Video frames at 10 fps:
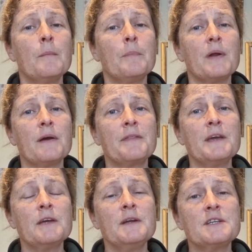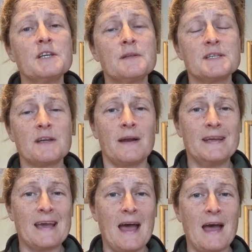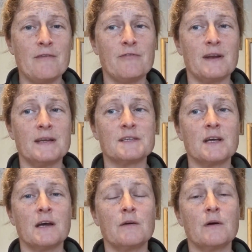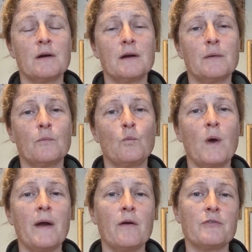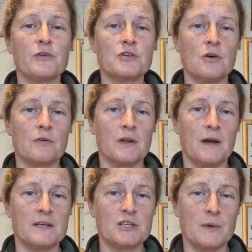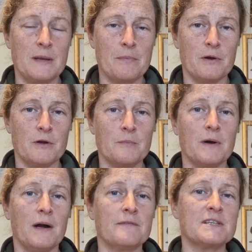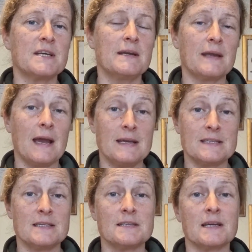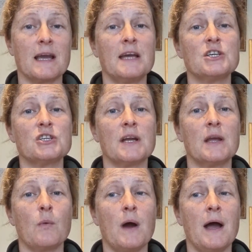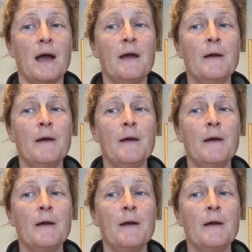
But I think you need to do this slightly carefully. So where I've got a dog that likes to eat poop, I've seen cases occasionally where